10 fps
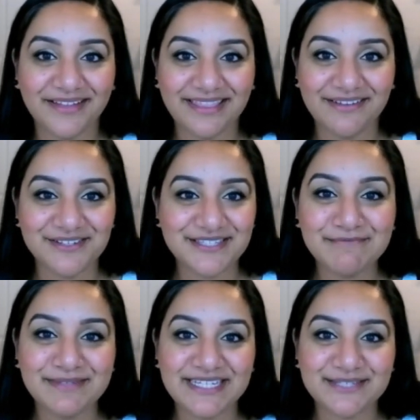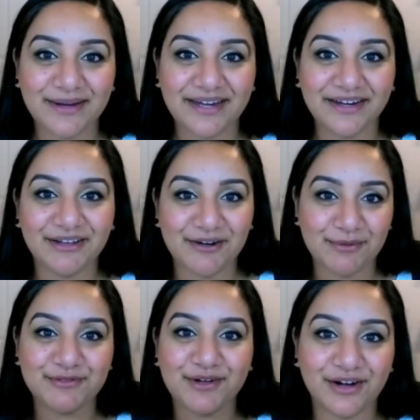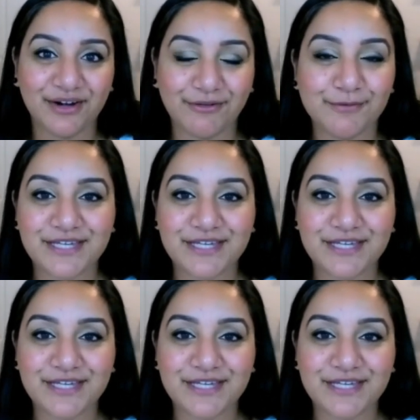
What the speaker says: And there's some days where, you know, we've got our group